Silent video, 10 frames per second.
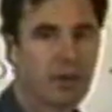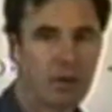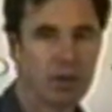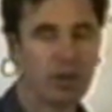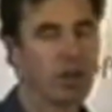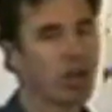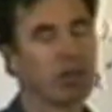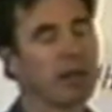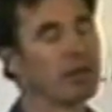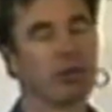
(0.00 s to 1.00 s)
Right? You're not
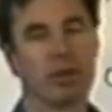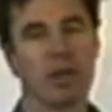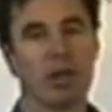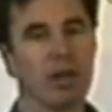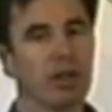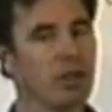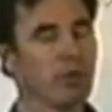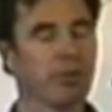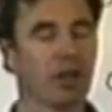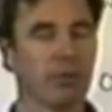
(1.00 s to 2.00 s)
going to be
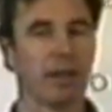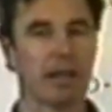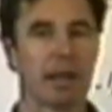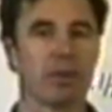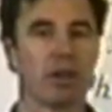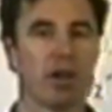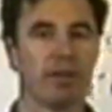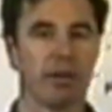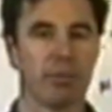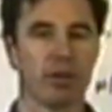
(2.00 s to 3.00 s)
able to come to the
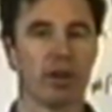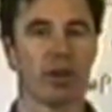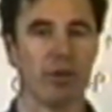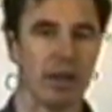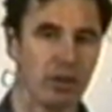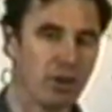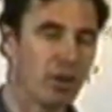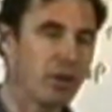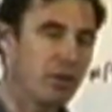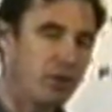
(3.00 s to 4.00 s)
hover and put it on the ground.
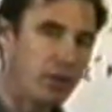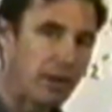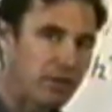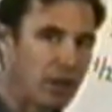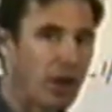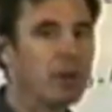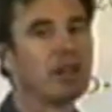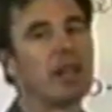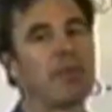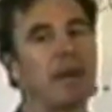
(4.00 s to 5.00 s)
You're going to have to go
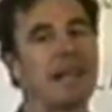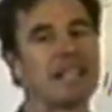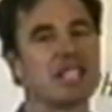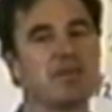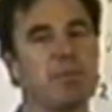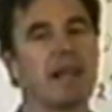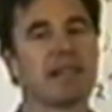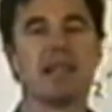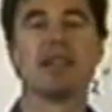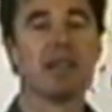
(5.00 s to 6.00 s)
into that pad
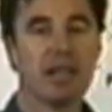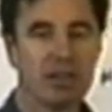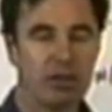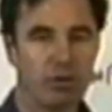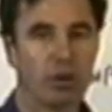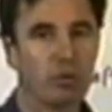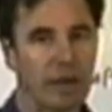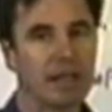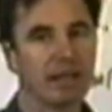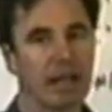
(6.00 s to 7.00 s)
expecting to do a
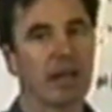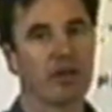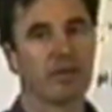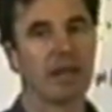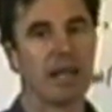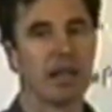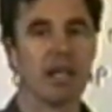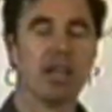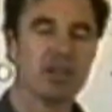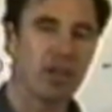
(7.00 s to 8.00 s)
running takeoff and landing.
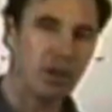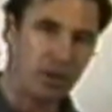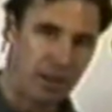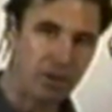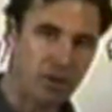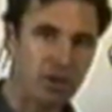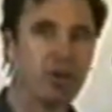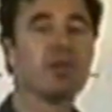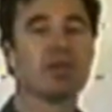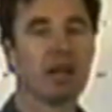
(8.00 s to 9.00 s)
So you need to
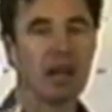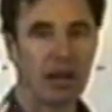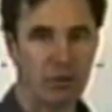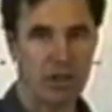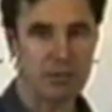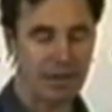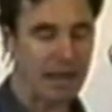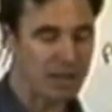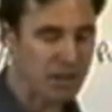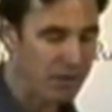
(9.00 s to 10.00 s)
choose a reasonably
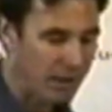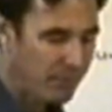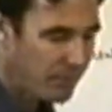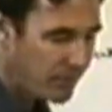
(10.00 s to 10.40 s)
large area.